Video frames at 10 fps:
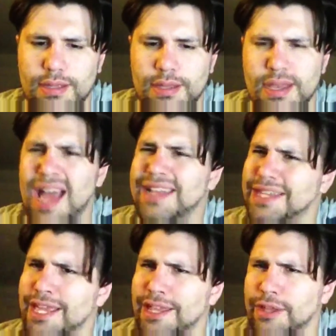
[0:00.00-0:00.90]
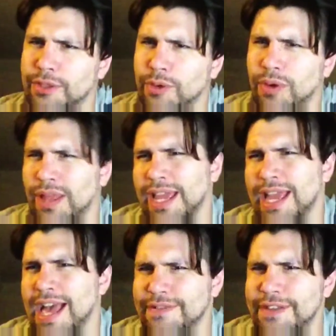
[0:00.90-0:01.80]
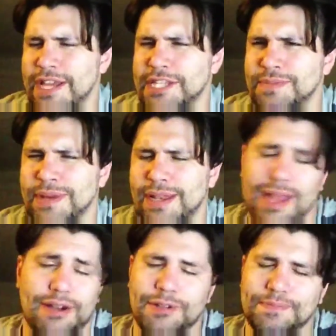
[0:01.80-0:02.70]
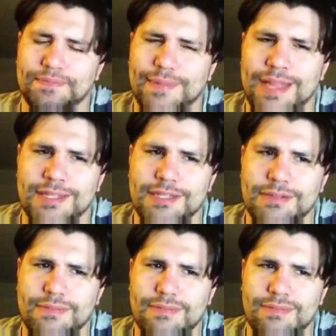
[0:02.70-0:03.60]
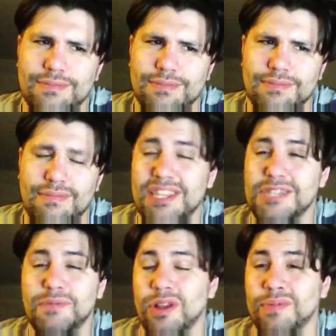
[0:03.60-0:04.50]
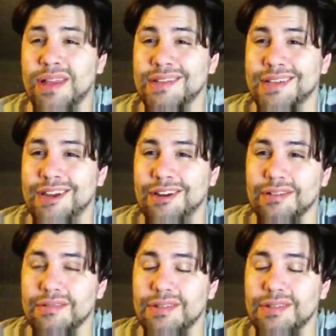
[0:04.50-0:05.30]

not killing Thor. Like, he kind of does, but I don't know. But at this point, he probably doesn't care.